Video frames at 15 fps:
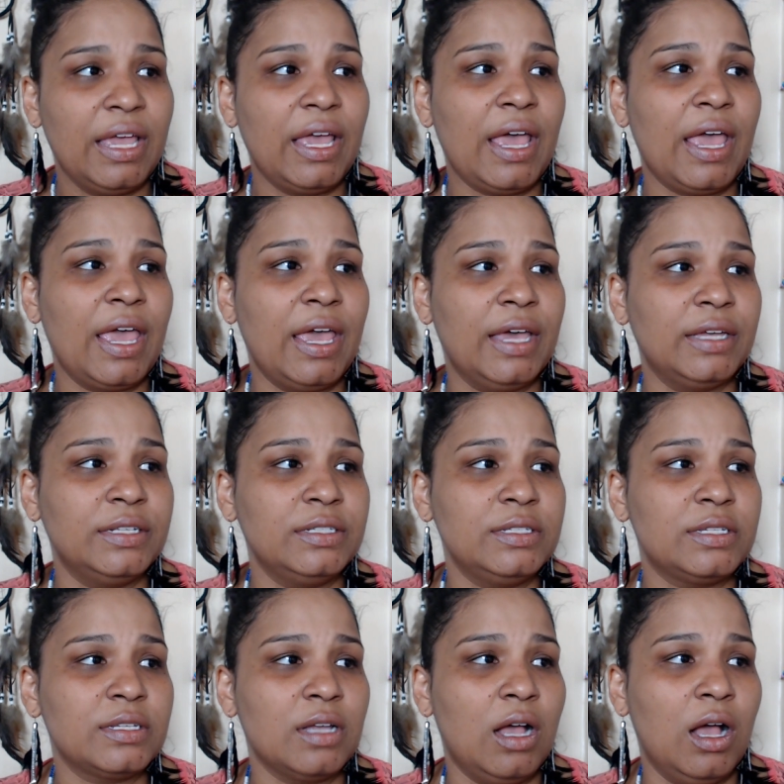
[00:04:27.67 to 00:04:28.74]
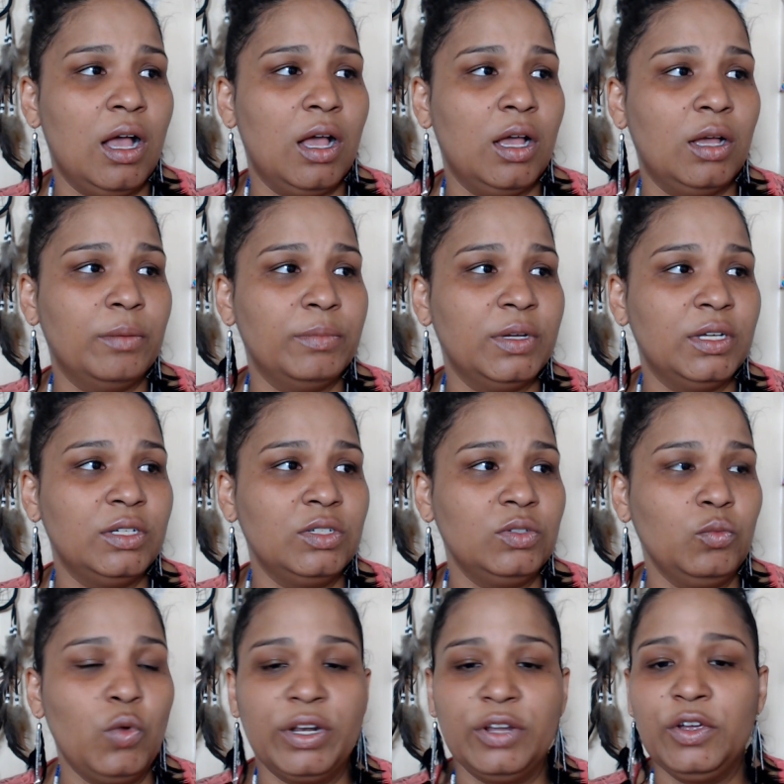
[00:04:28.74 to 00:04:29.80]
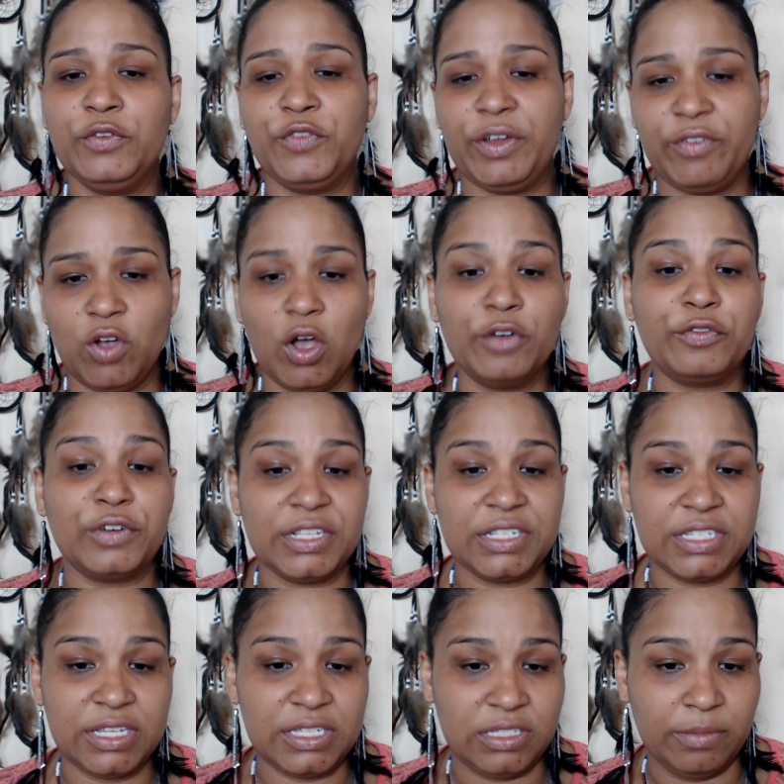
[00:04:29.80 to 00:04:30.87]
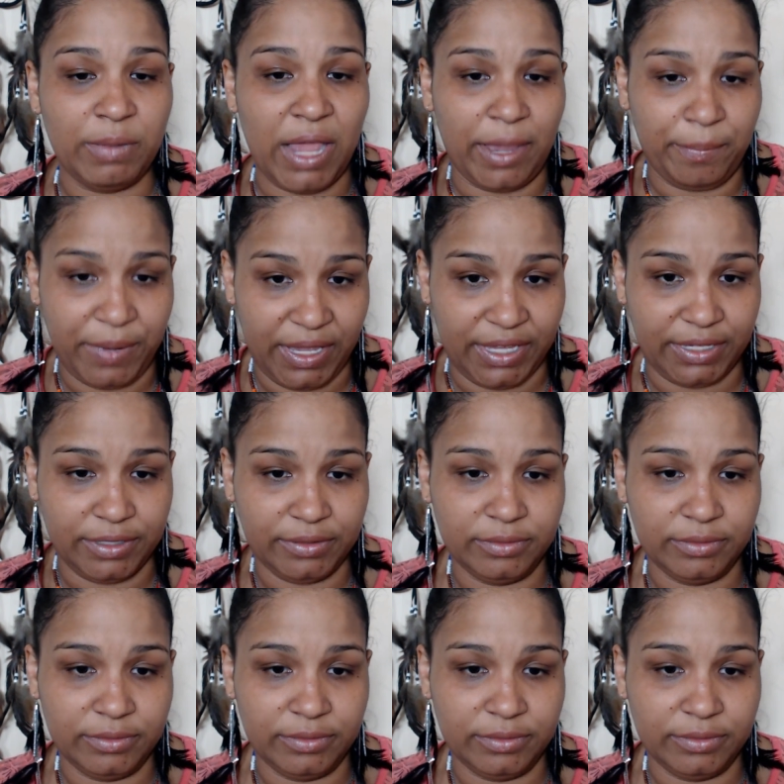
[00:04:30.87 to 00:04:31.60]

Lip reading: And one of her favorite offerings is the black pig,